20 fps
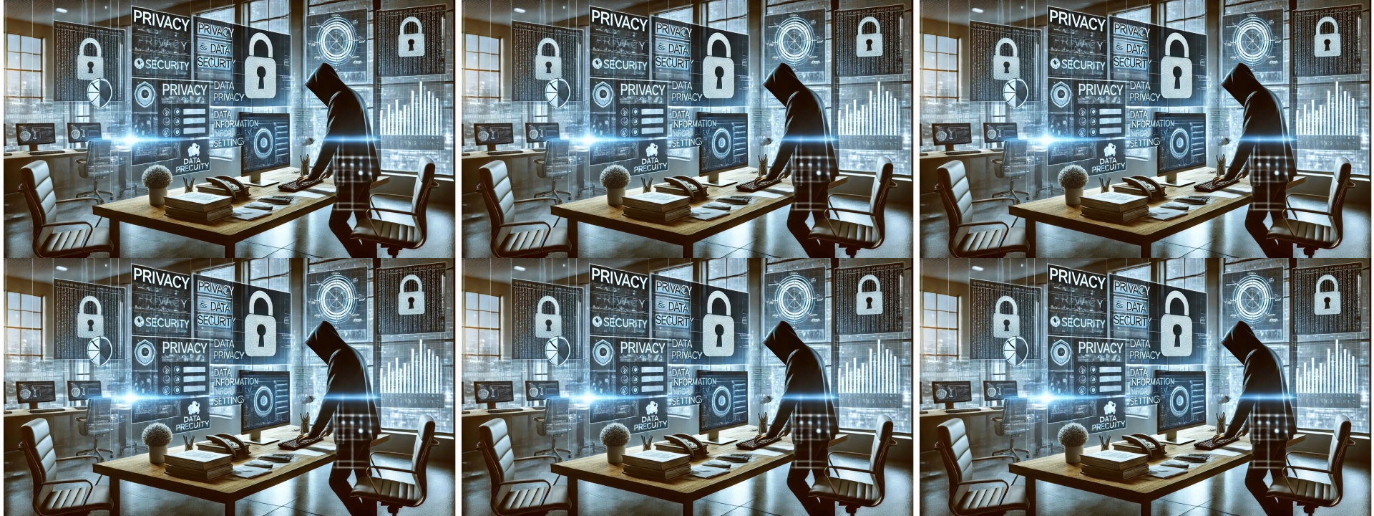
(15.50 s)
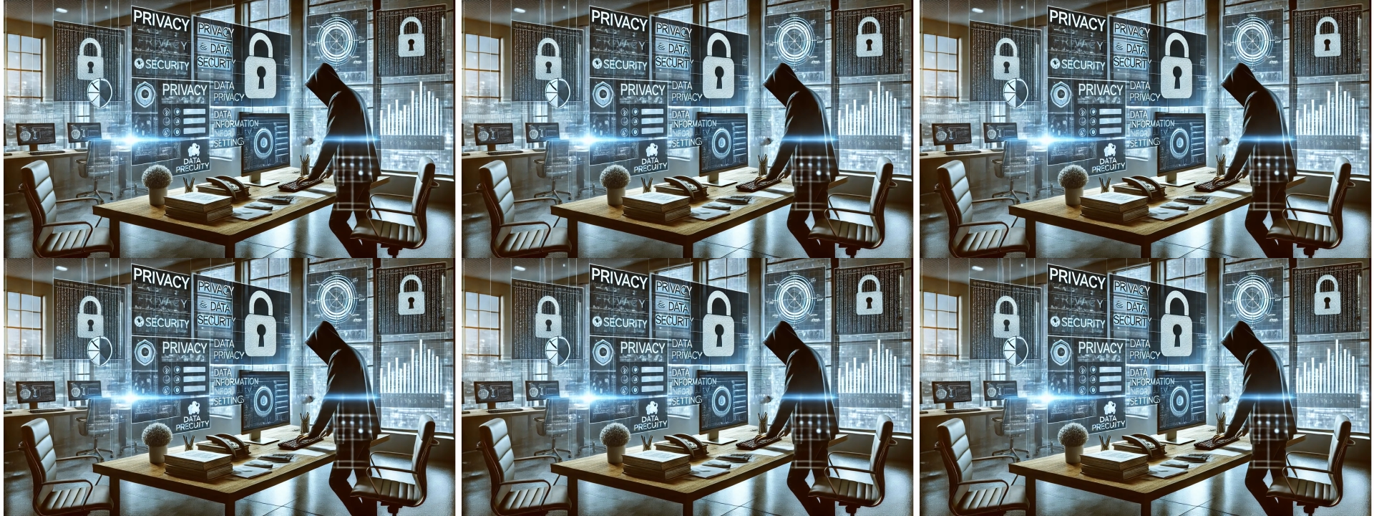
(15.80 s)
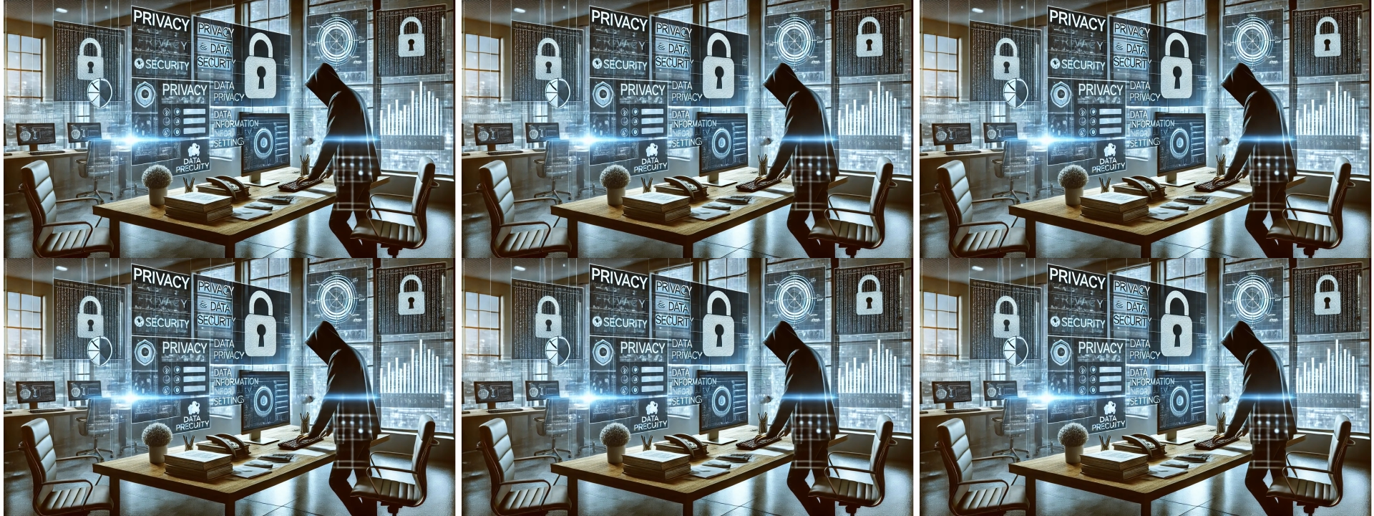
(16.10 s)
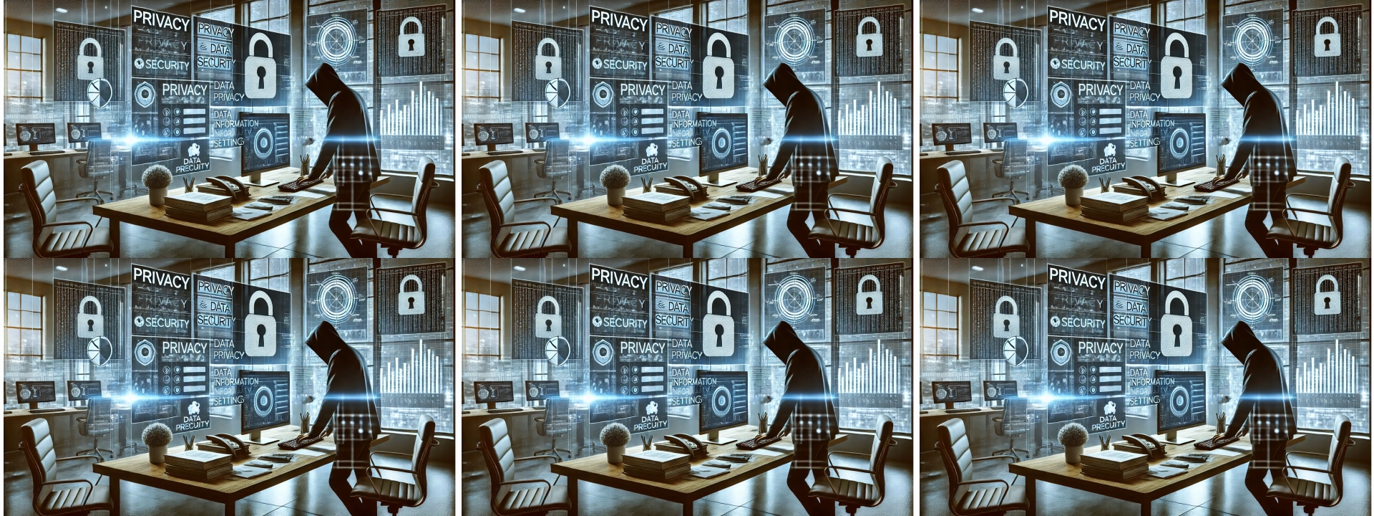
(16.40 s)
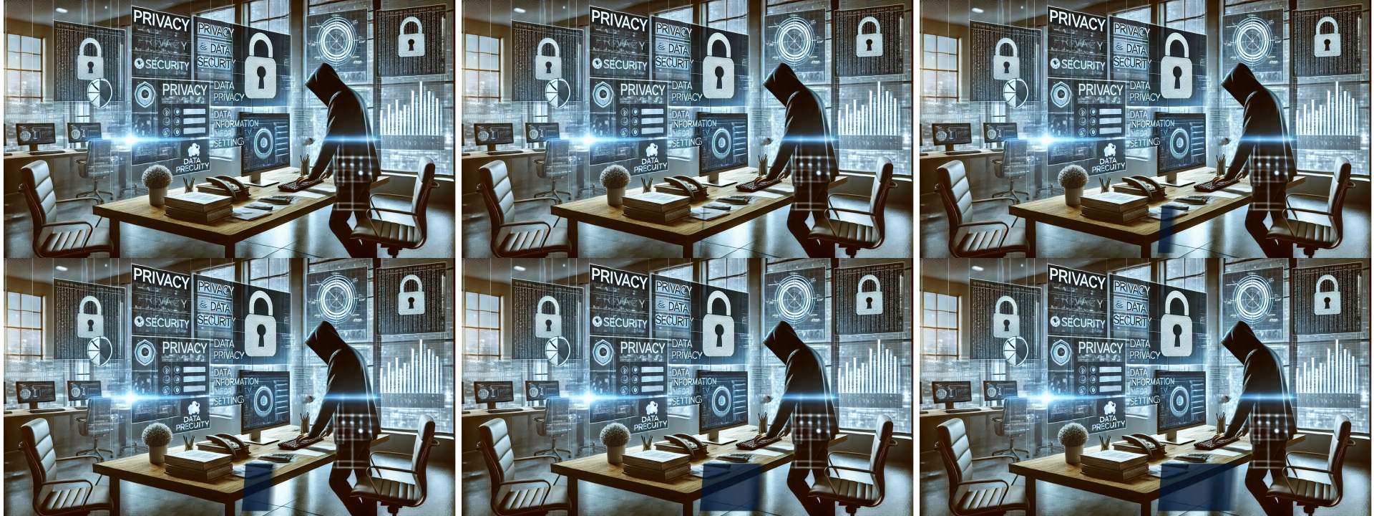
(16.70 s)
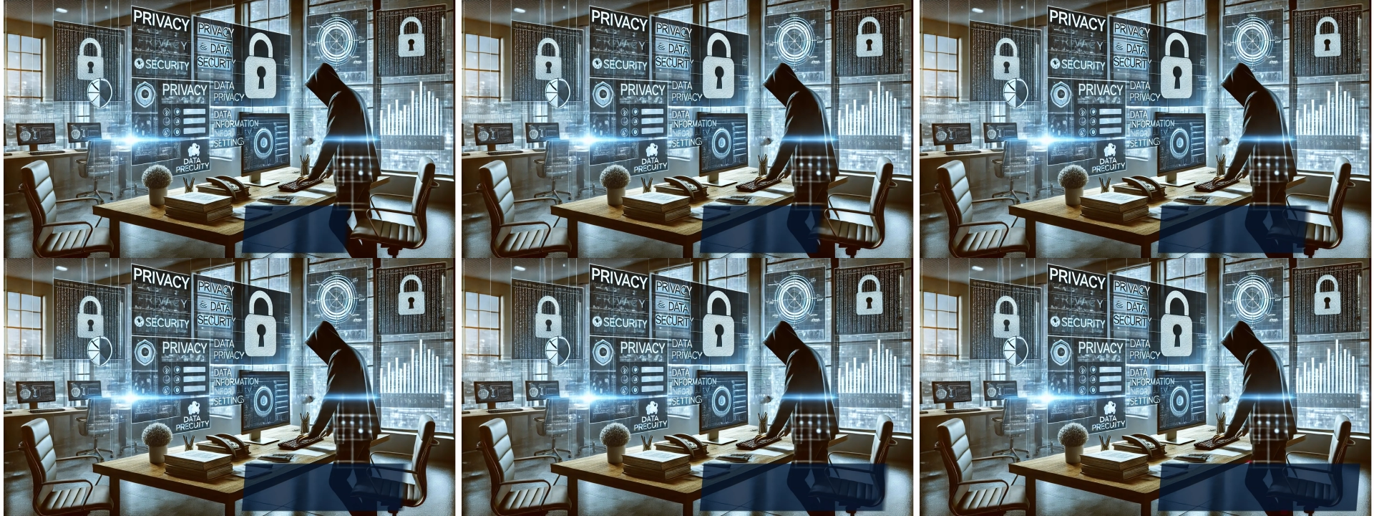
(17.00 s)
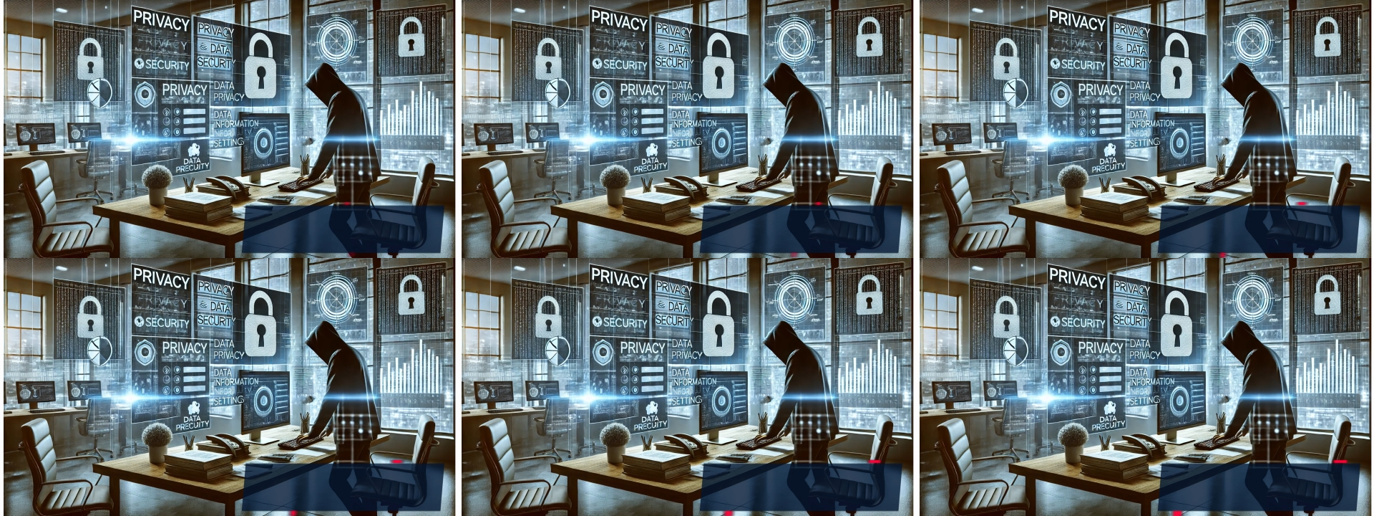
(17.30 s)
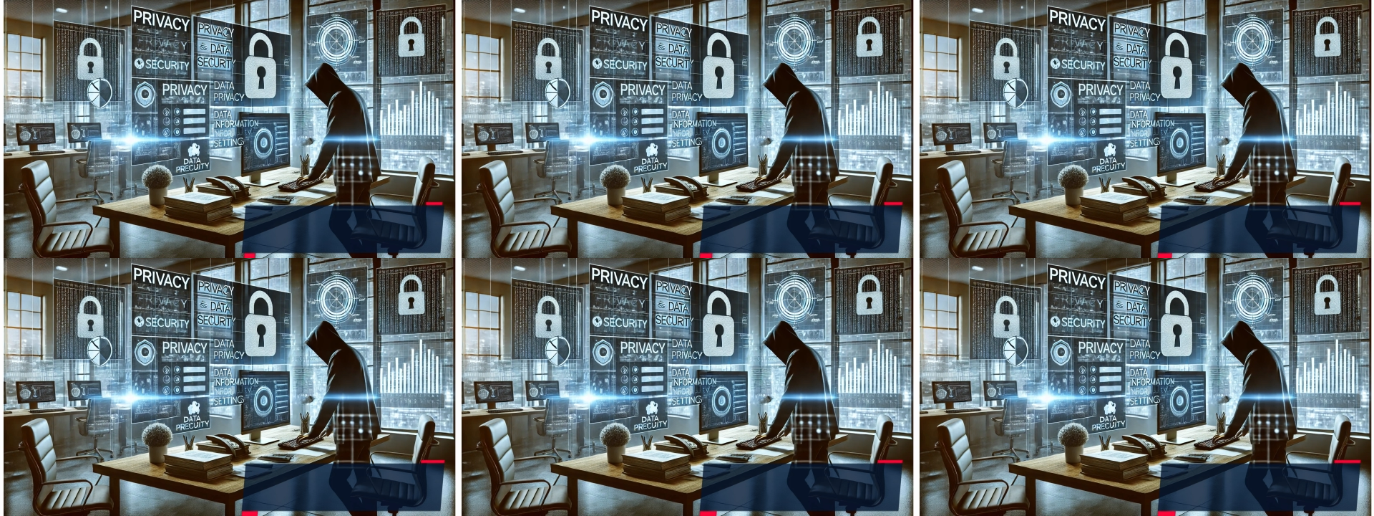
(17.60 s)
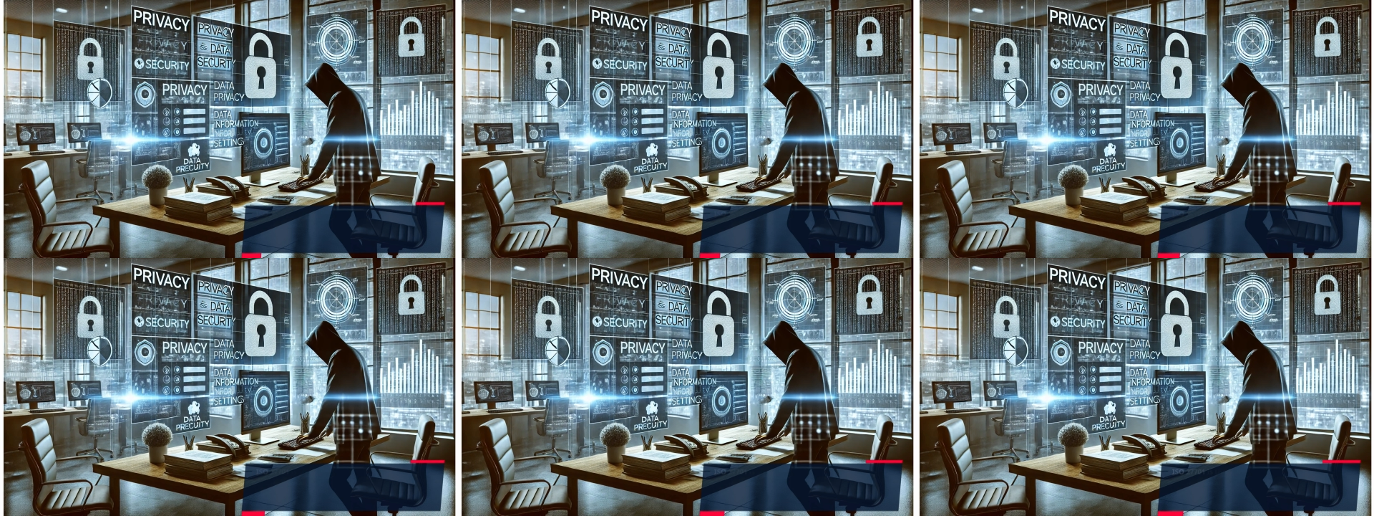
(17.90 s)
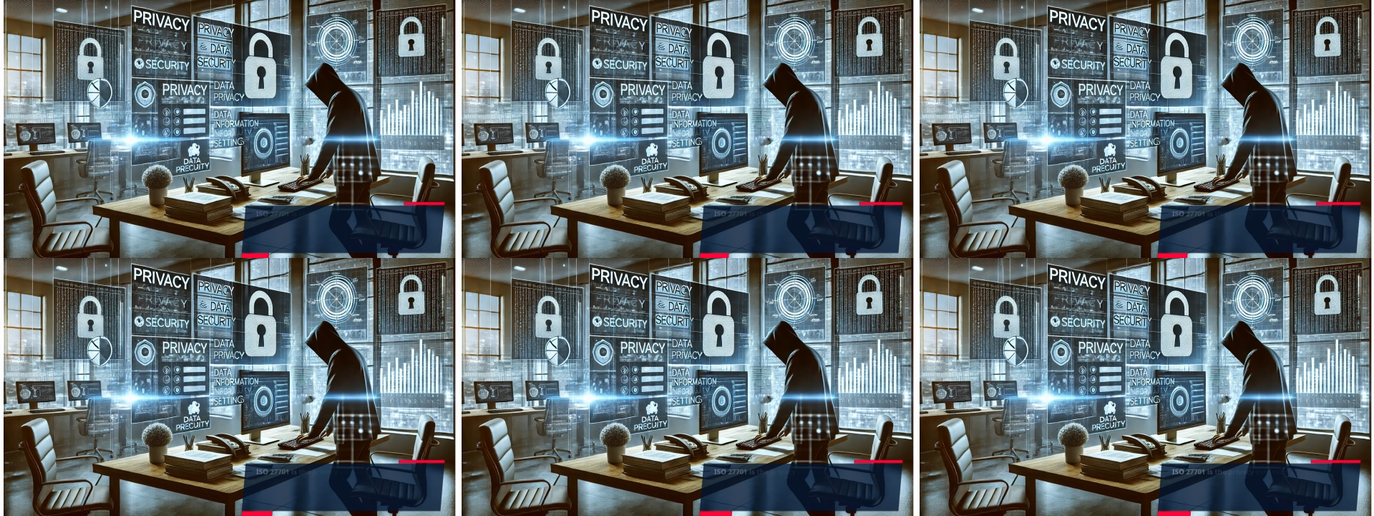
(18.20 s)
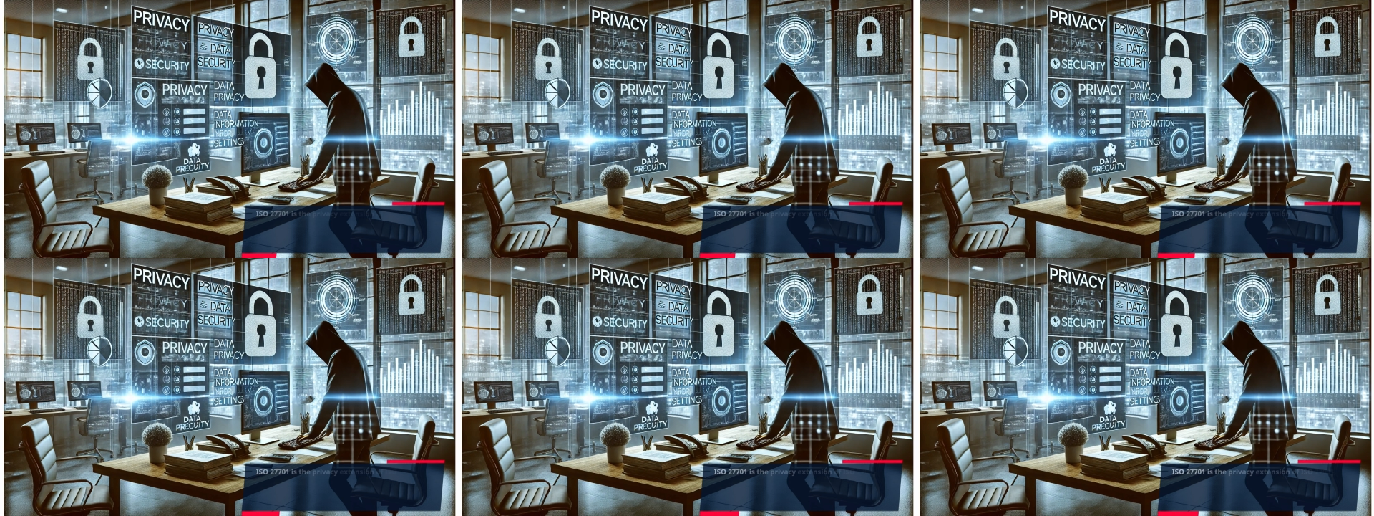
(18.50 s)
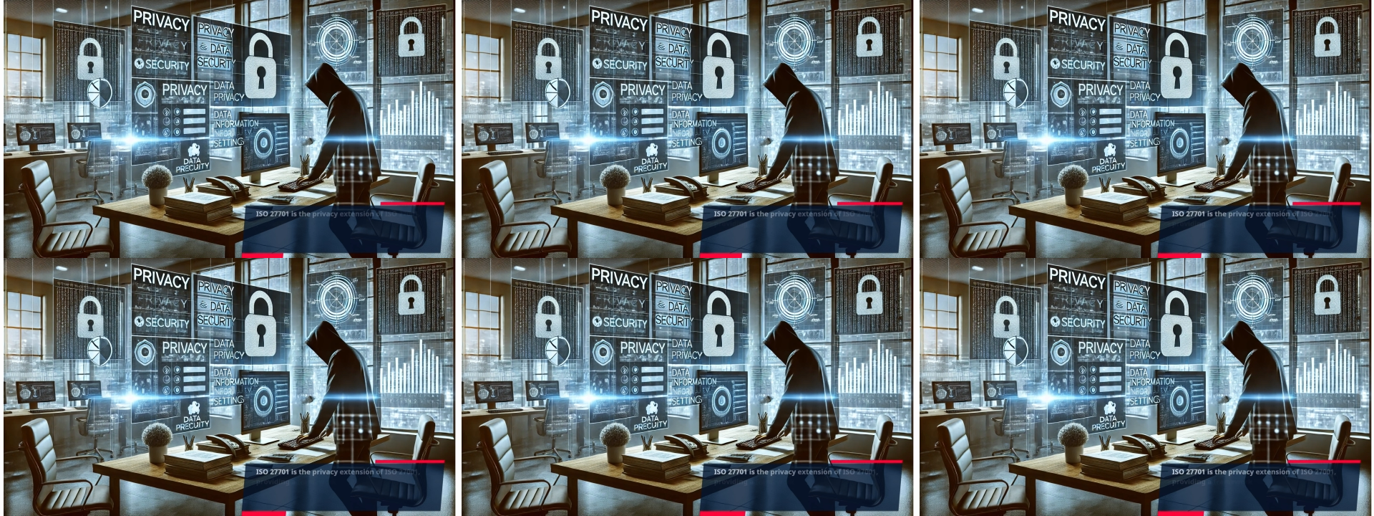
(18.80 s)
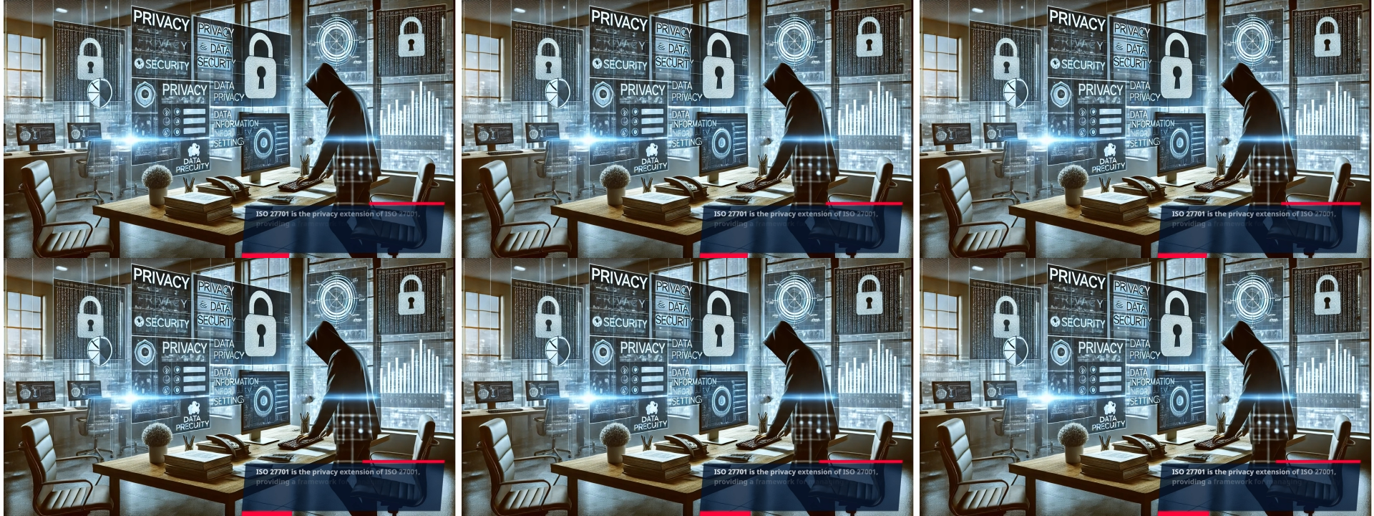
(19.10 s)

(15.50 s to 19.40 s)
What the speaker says: [unreadable: no face in view]